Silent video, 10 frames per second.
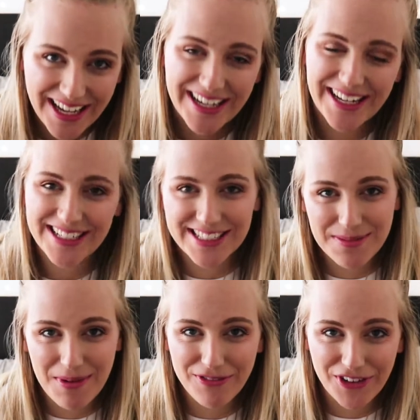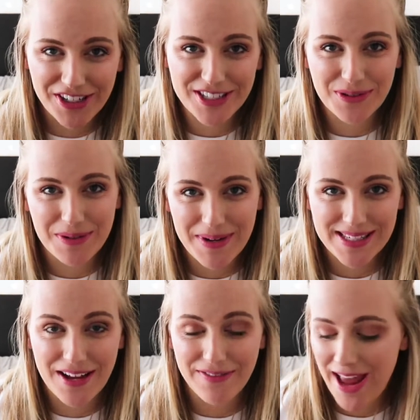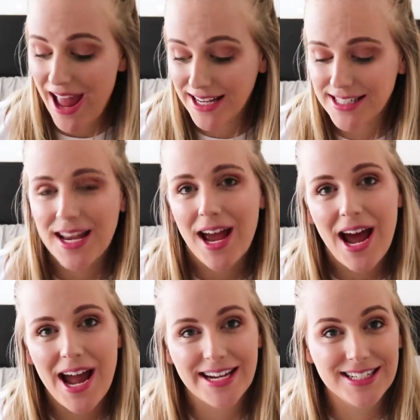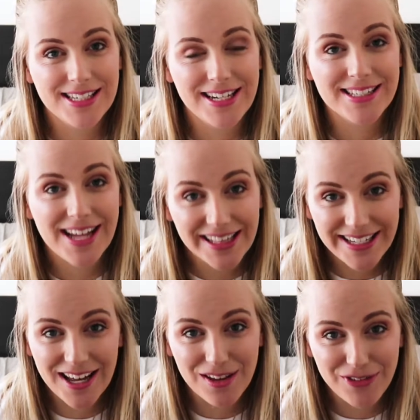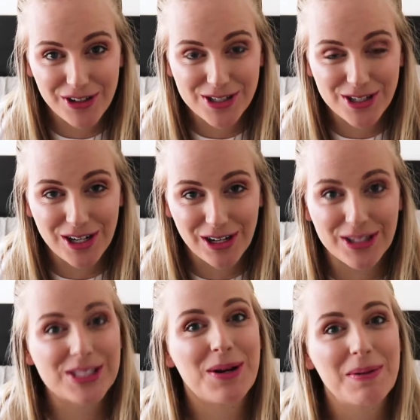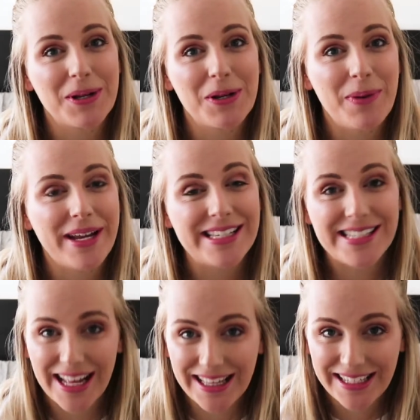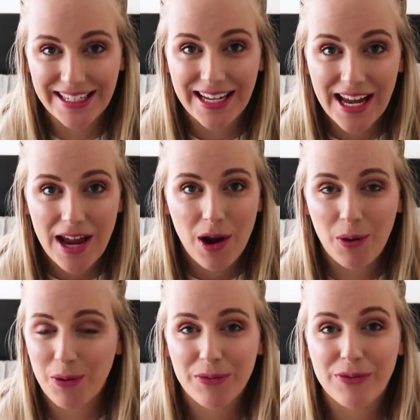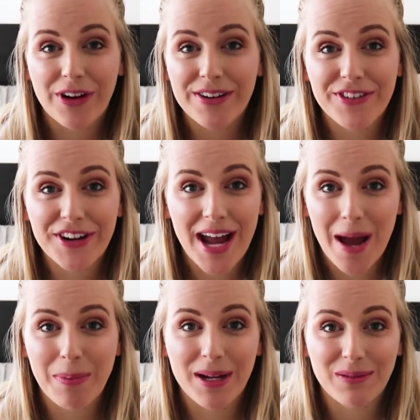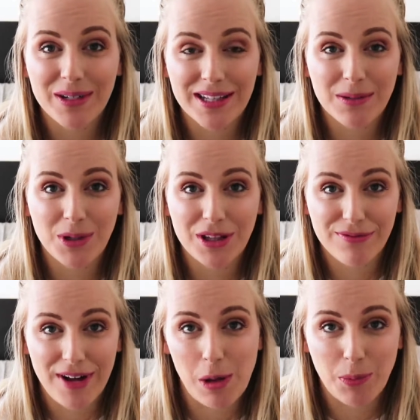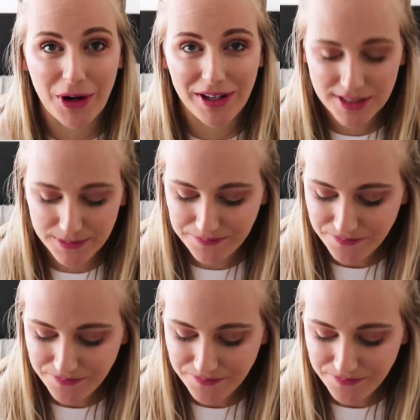connect it to my phone and do it myself. And I can see exactly how the photo is going to look, so I'm going to be exactly or very happy with the final product.